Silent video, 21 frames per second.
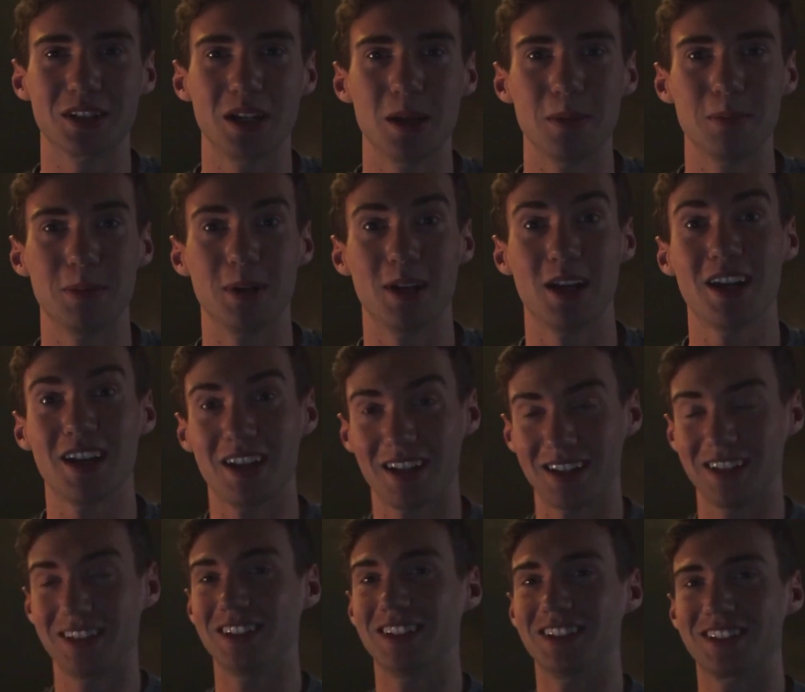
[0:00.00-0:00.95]
But
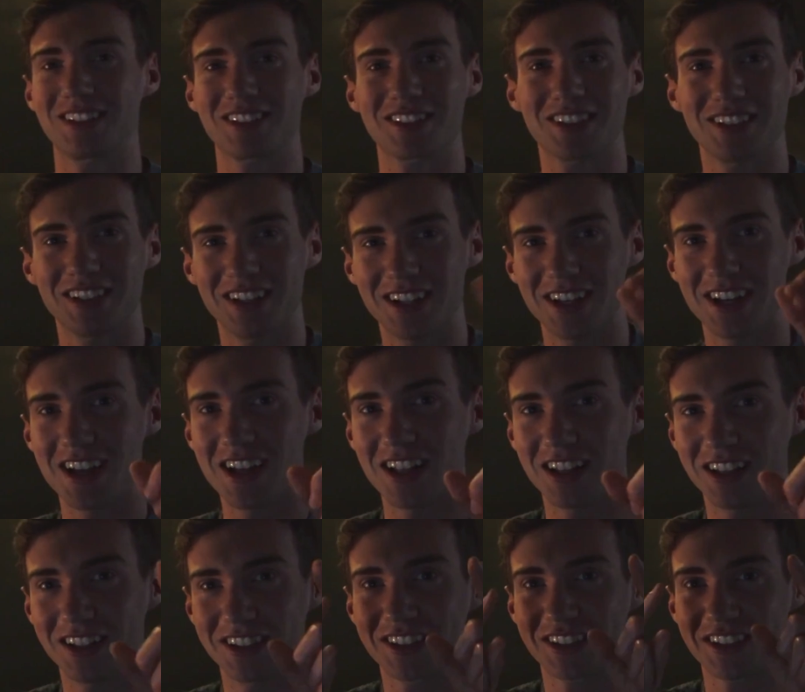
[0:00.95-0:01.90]
hey, let's
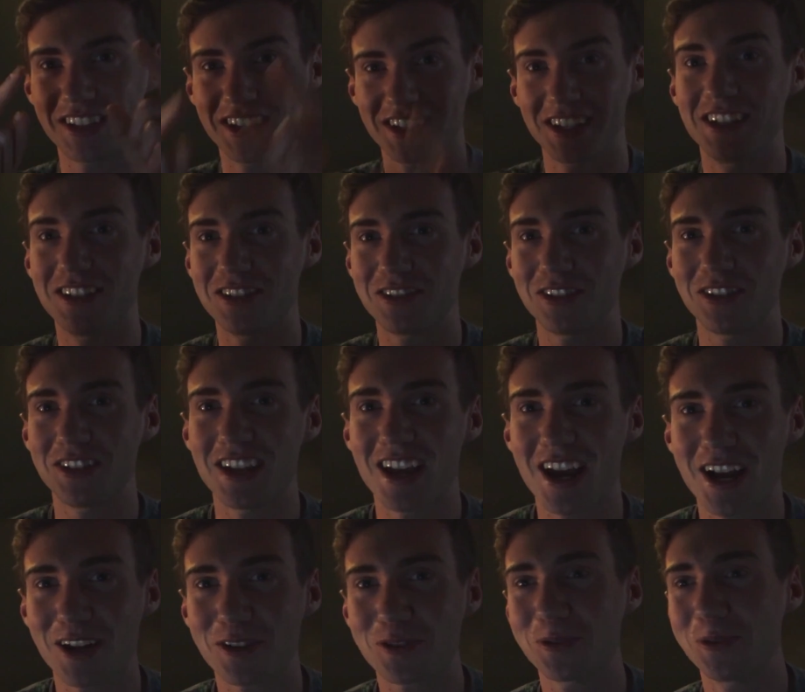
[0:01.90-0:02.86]
get into
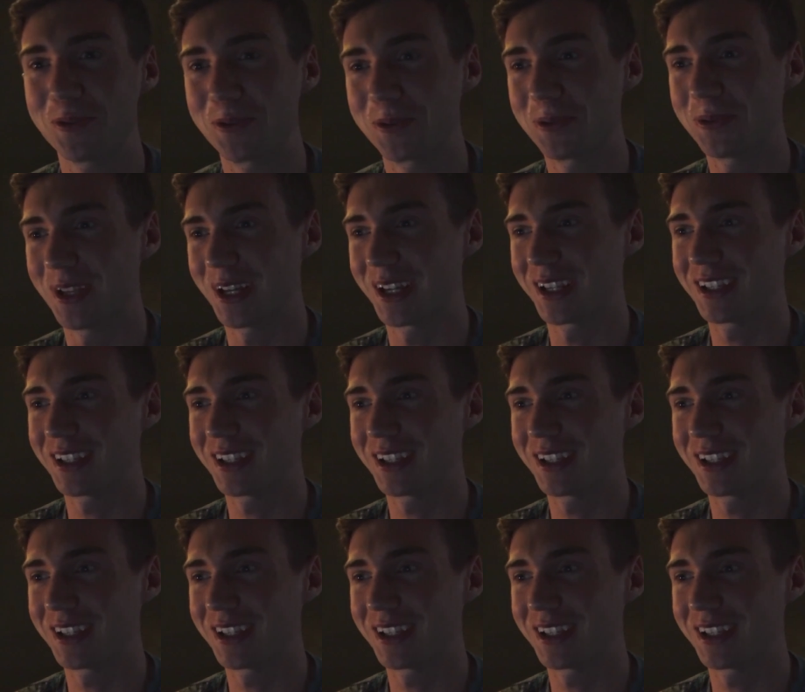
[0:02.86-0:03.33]
the actual